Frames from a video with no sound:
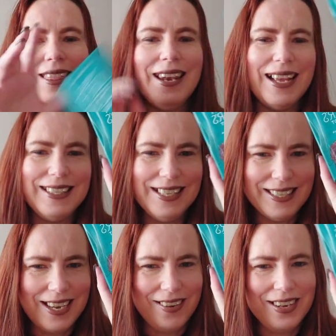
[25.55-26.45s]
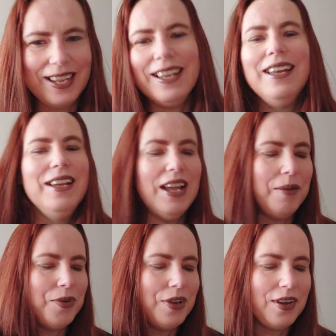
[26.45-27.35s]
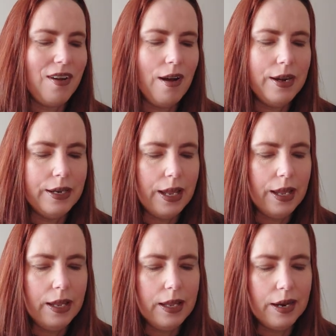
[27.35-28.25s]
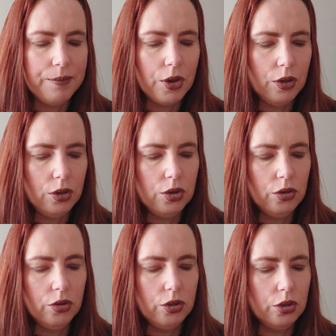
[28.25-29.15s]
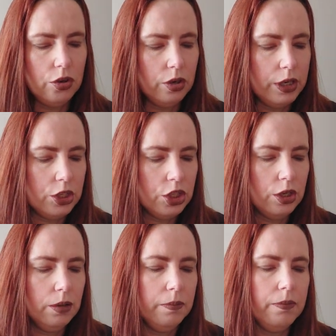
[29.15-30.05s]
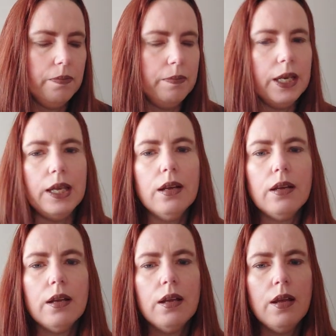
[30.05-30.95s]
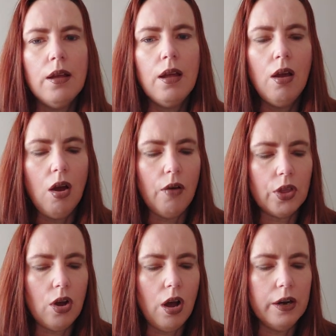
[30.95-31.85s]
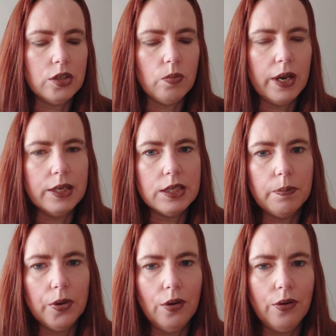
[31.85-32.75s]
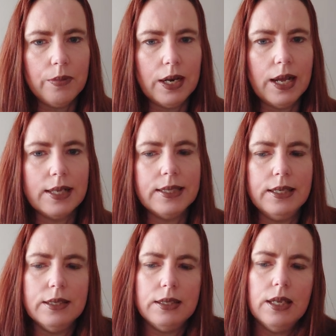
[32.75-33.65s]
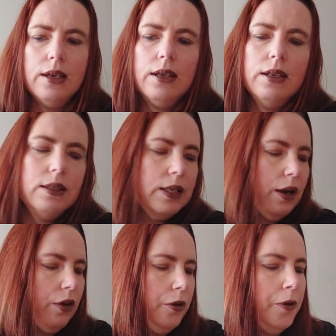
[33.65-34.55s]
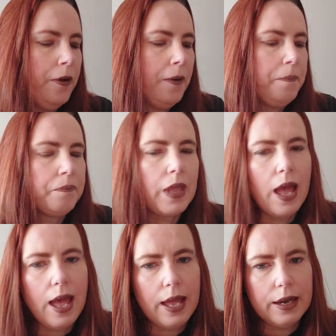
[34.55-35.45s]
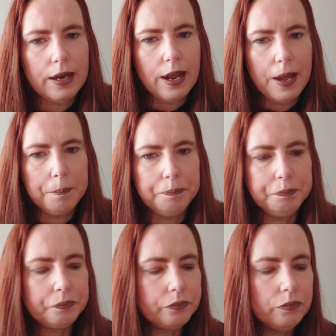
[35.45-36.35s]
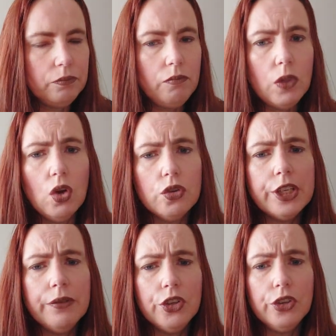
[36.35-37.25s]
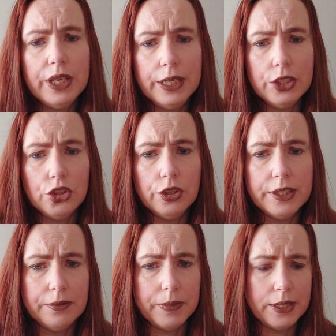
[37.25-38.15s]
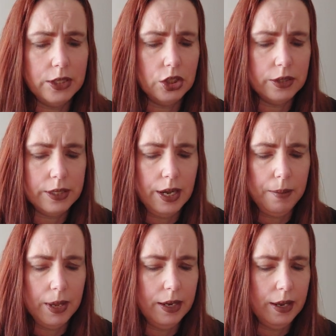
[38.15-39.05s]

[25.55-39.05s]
Light Seers Tarot Deck. I'm drawing a card a day, and I'm going through the traditional meaning of the card as well as the book from the Light Seers Tarot, and also giving you any intuitive messages that I